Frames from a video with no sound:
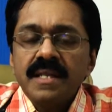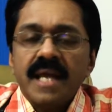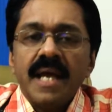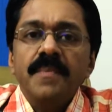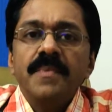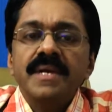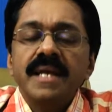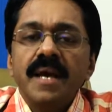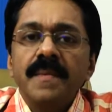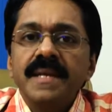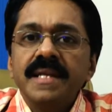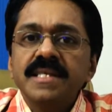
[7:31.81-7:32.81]
type 1
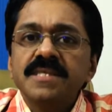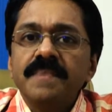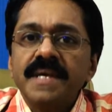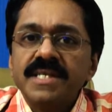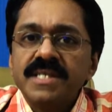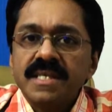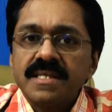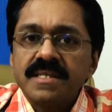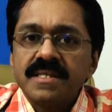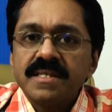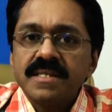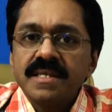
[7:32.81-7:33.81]
diabetes
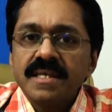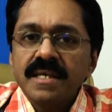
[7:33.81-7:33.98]
patients